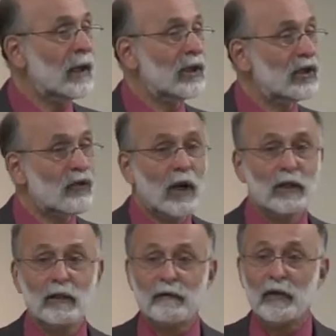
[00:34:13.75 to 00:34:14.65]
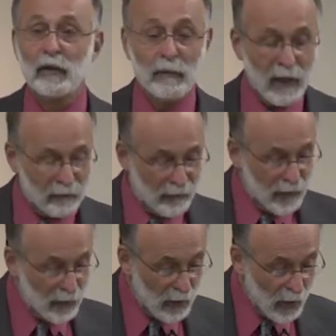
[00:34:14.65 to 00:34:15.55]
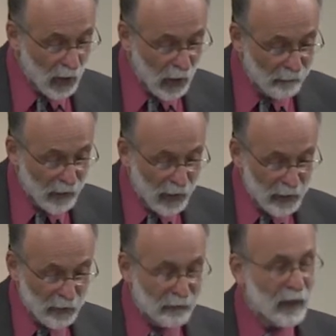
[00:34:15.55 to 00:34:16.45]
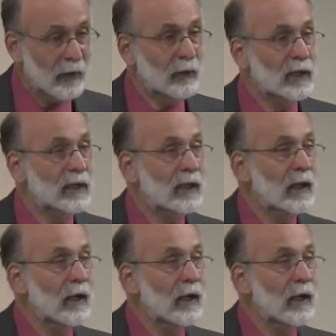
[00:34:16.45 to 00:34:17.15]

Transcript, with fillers: constructive for the benefit of other families.